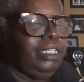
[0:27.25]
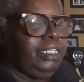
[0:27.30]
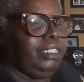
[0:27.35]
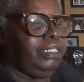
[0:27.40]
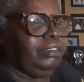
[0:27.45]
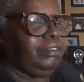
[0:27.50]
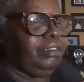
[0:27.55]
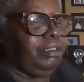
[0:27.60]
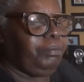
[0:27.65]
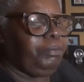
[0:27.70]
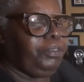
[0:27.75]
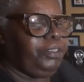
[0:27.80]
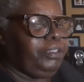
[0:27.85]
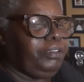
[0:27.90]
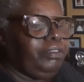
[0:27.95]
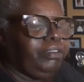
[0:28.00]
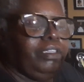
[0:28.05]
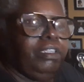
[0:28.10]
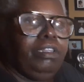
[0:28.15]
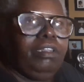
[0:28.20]
some things
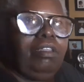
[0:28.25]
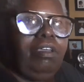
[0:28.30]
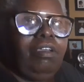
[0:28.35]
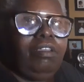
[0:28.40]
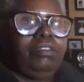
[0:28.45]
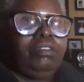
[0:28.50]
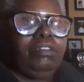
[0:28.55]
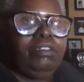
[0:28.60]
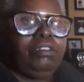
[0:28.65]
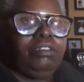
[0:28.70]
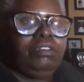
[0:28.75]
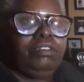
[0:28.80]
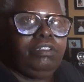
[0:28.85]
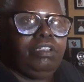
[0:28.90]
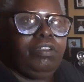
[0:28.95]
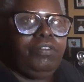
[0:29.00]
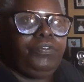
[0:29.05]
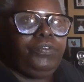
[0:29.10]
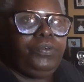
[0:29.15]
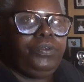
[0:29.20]
get lost in the
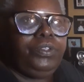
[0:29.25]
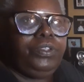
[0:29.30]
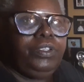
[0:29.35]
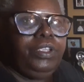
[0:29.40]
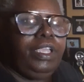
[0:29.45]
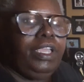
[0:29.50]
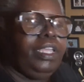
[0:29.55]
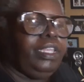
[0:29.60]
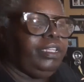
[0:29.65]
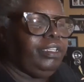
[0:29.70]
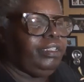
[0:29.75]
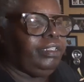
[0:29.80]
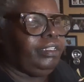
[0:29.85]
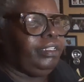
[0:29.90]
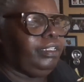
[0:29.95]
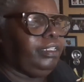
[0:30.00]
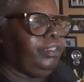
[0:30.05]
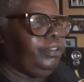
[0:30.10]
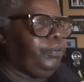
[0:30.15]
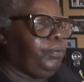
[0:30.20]
shuffle and you kind of
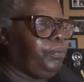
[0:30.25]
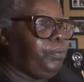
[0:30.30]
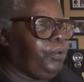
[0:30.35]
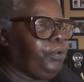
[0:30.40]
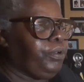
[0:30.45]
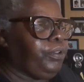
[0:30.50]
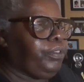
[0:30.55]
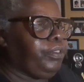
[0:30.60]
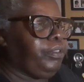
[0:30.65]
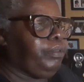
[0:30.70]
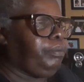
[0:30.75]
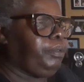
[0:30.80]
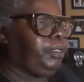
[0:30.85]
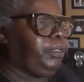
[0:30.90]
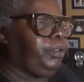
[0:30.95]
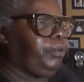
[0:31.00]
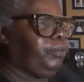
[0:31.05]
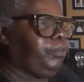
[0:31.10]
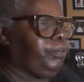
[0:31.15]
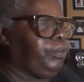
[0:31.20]
water them and
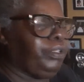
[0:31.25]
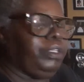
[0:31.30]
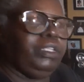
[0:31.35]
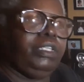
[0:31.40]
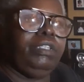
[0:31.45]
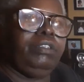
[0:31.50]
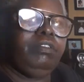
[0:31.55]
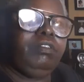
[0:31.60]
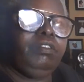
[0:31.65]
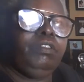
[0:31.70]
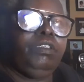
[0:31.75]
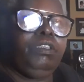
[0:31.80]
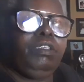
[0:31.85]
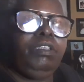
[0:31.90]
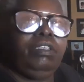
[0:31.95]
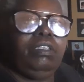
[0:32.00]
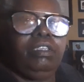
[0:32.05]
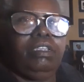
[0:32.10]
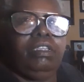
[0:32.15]
don't really see